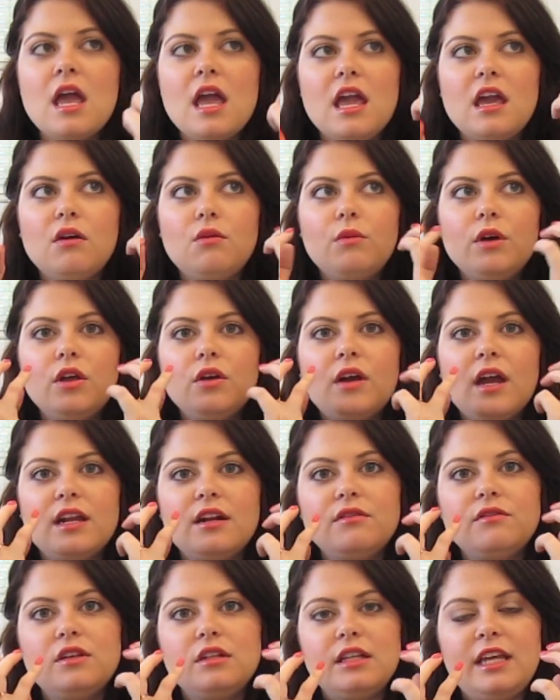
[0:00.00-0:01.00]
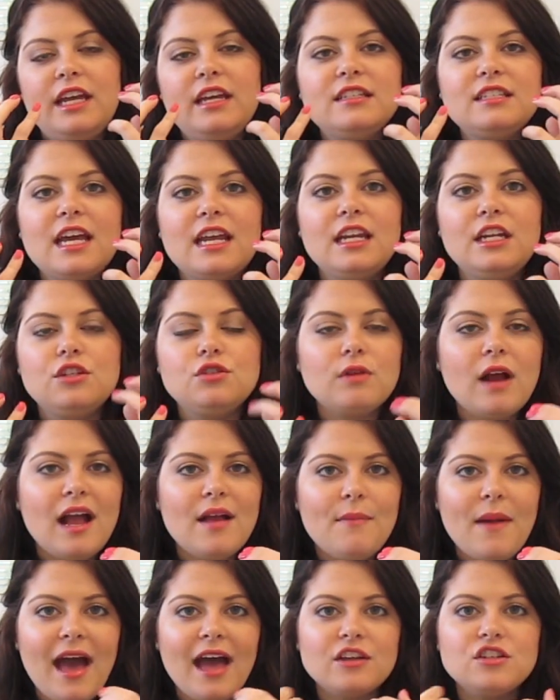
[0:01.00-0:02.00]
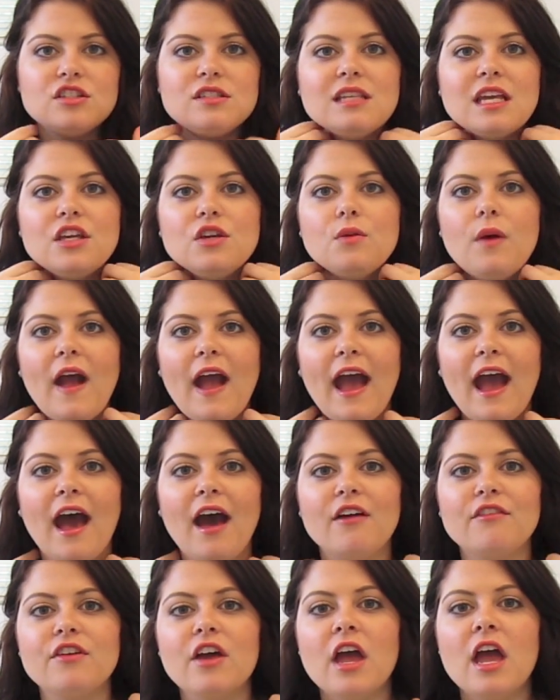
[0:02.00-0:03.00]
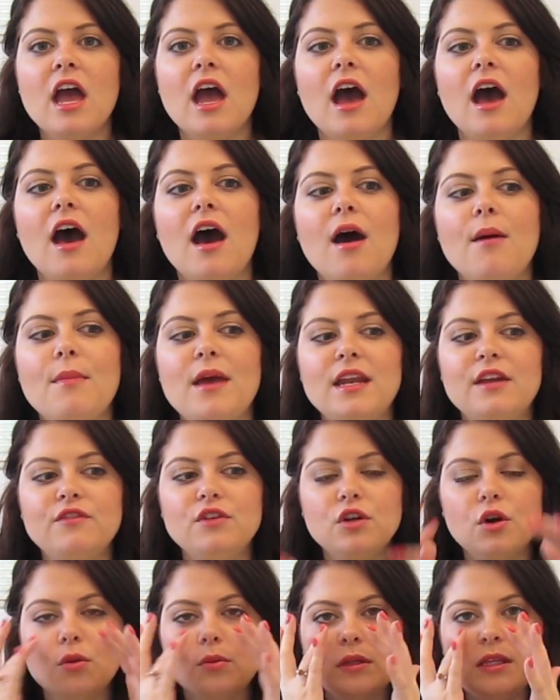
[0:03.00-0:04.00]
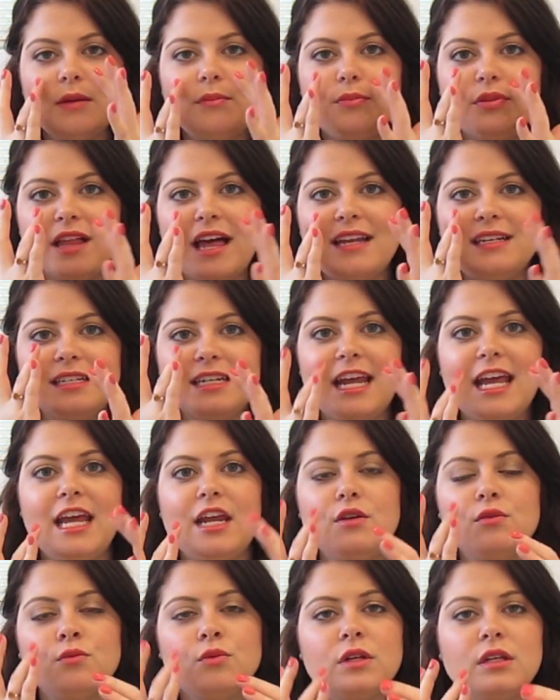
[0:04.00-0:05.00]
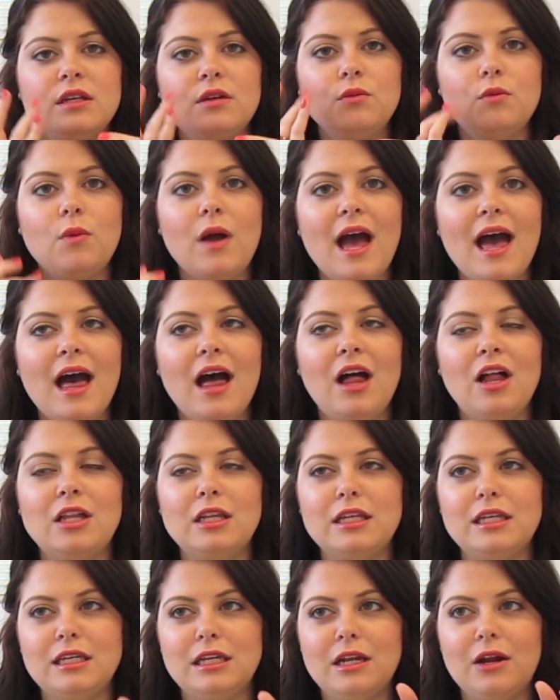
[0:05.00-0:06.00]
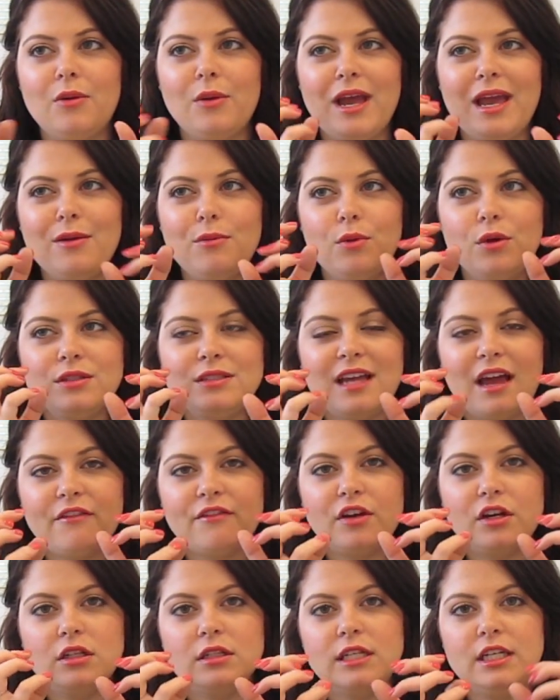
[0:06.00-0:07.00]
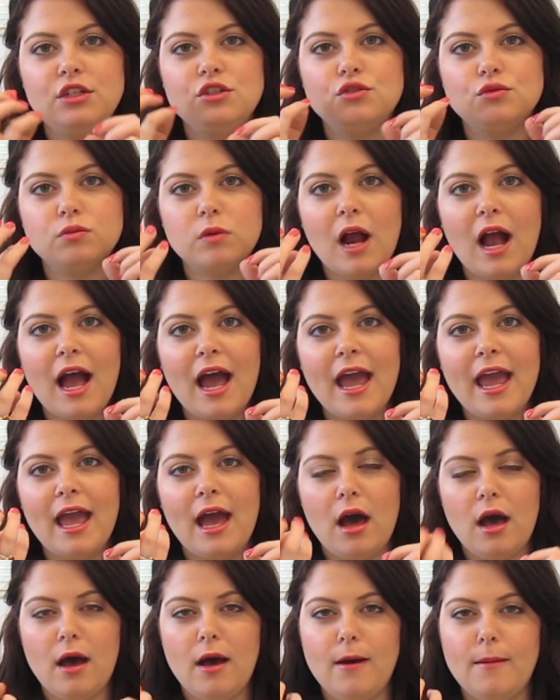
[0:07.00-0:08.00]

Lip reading: It will kind of cling to any dry patches that you have, and if you don't really blend it in really well, it will definitely dry,